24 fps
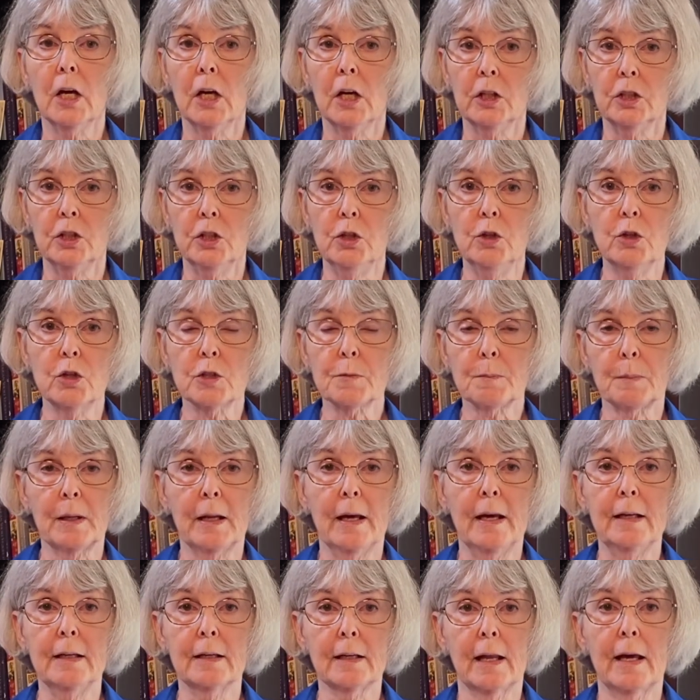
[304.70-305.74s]
Use
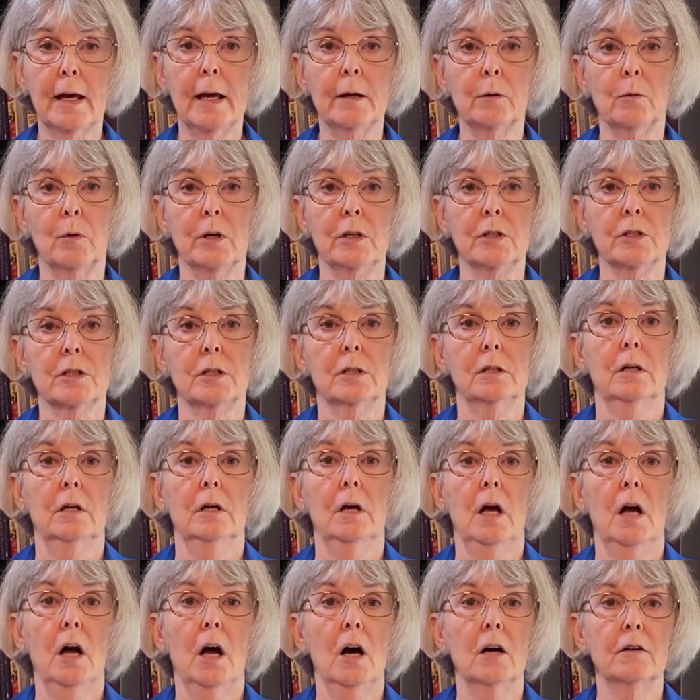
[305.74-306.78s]
plain language.
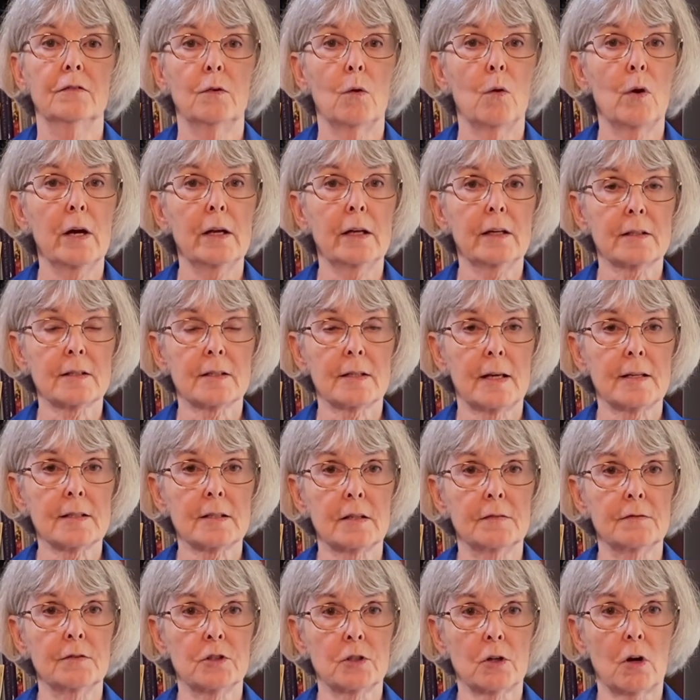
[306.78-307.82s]
Avoid
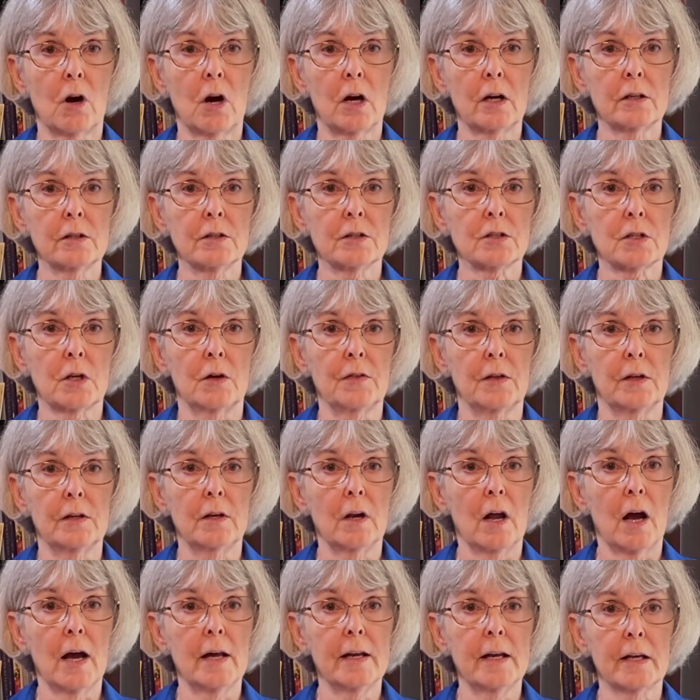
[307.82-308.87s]
excessive jargon so that
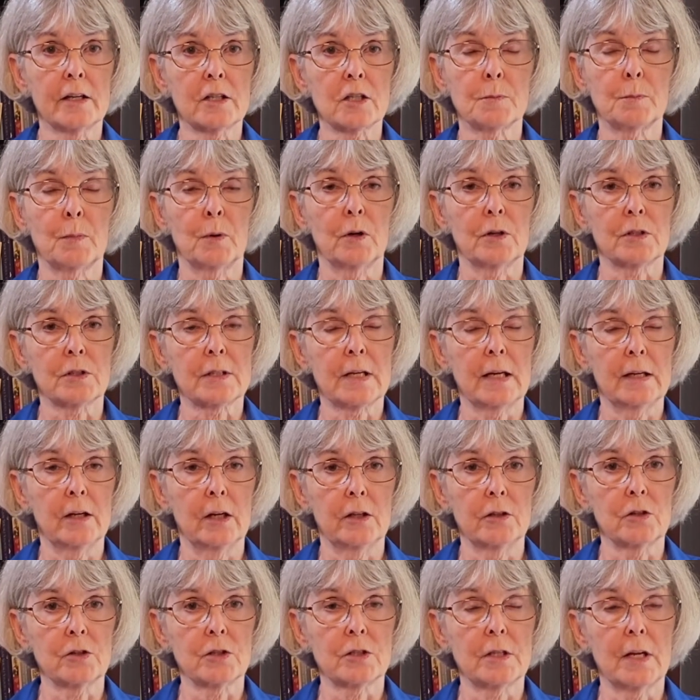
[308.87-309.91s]
non-experts can
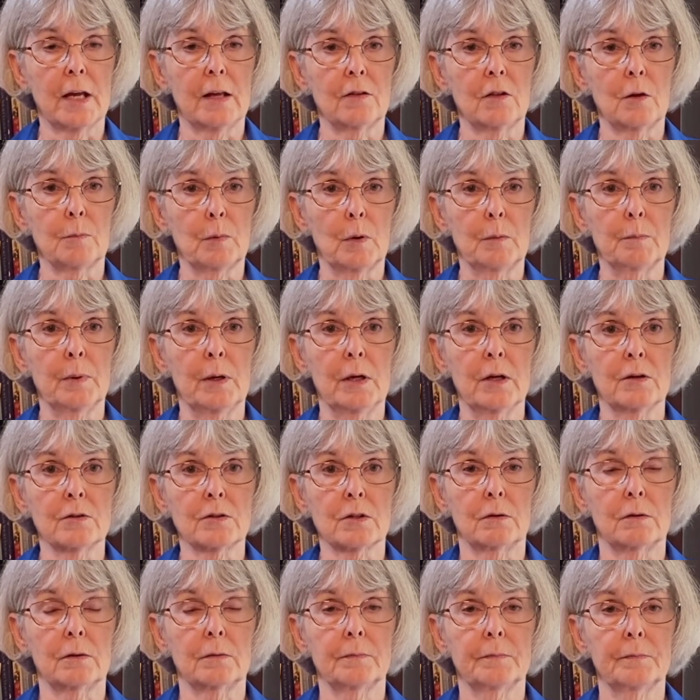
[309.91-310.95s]
understand the
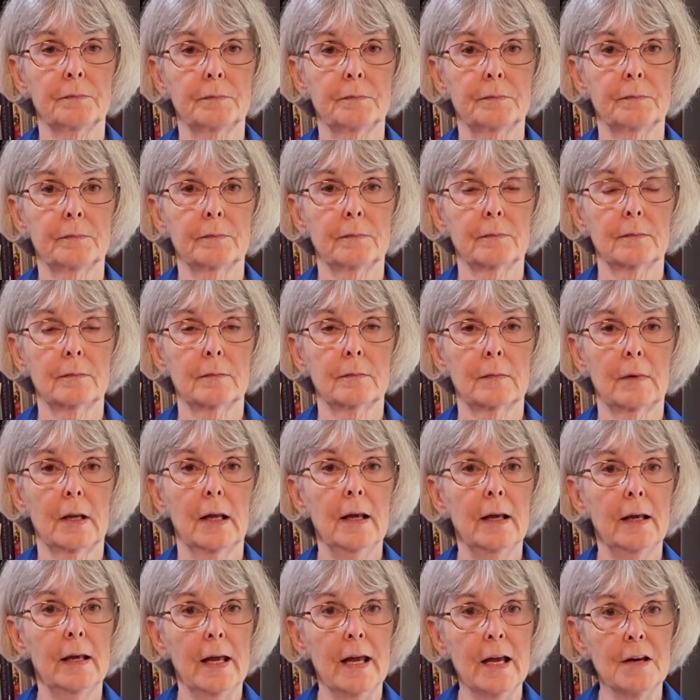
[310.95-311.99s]
proposal.
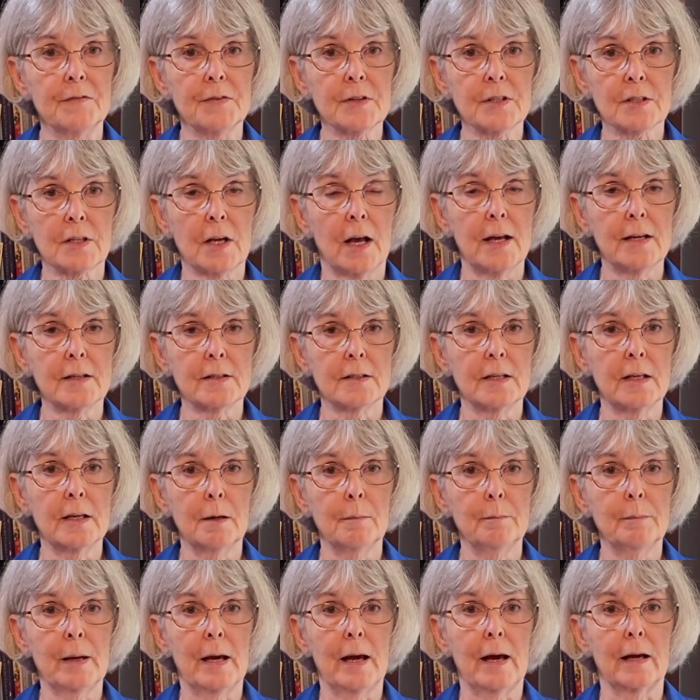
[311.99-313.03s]
Emphasize the
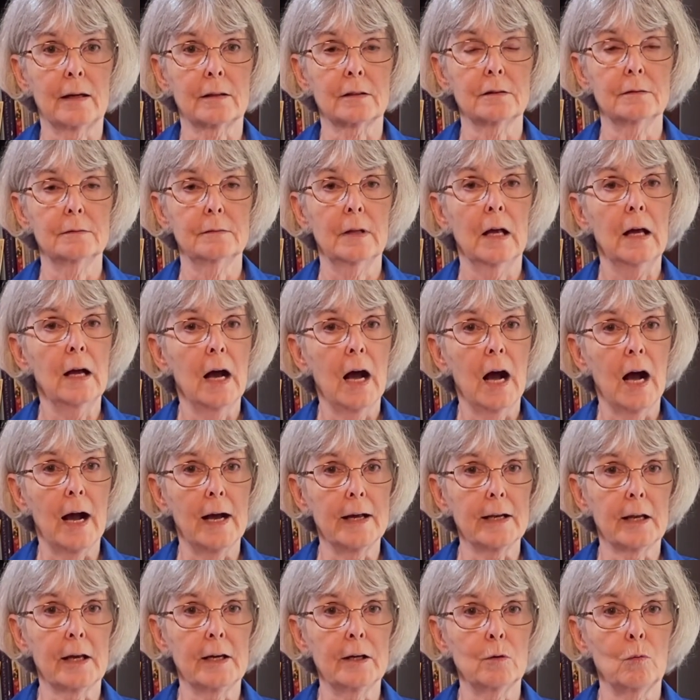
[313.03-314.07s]
impact.
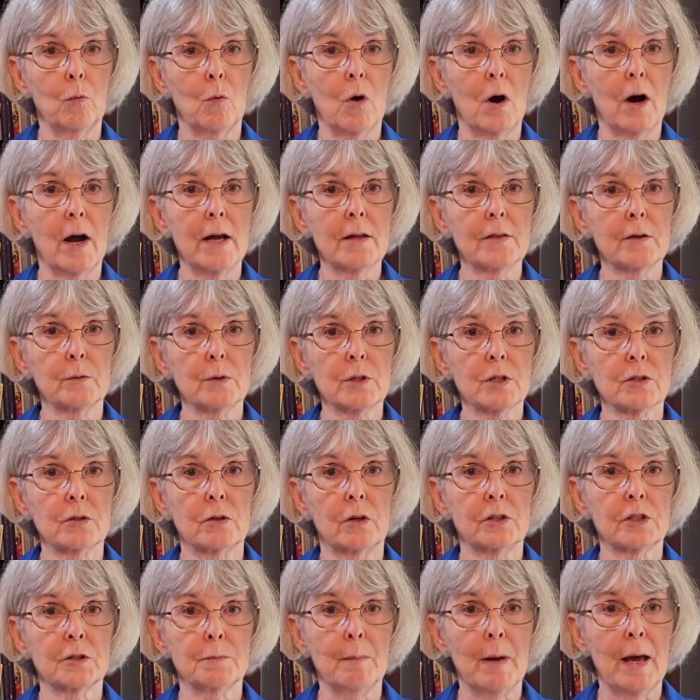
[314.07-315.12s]
Highlight why the
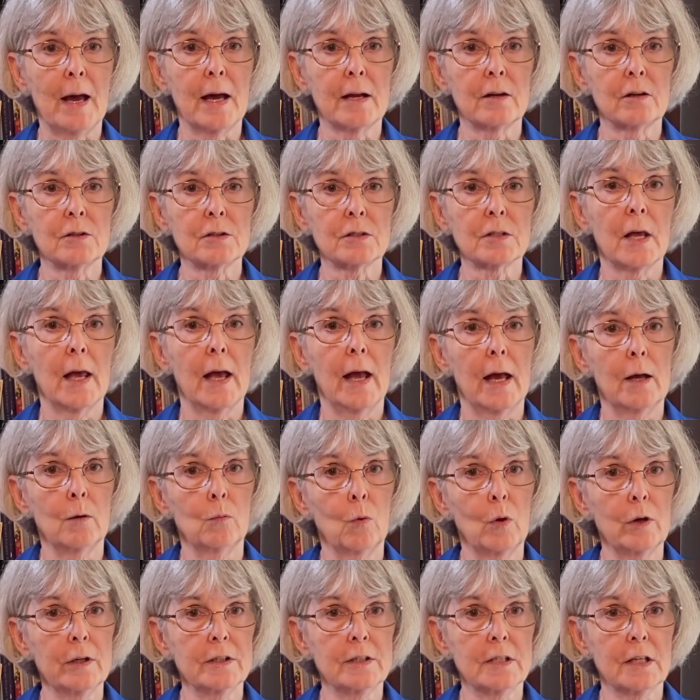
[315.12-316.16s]
research matters and
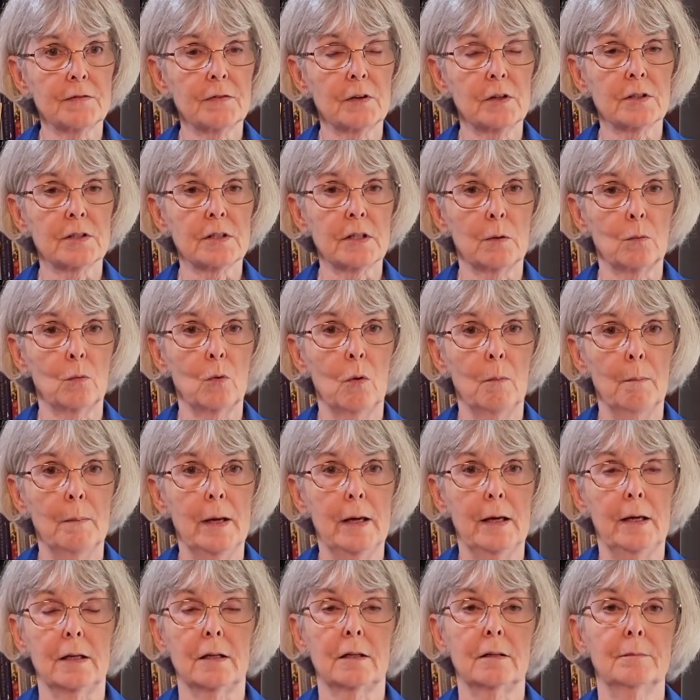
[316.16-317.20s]
what difference it will
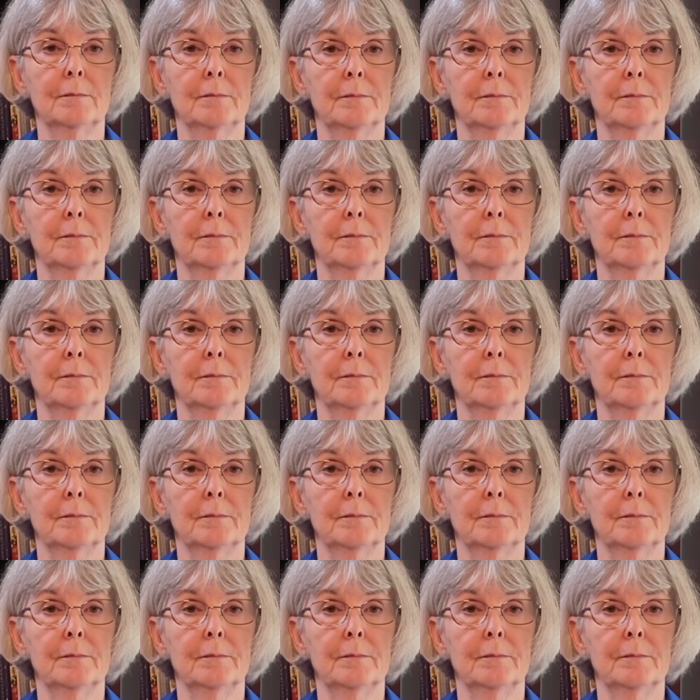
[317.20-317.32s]
make.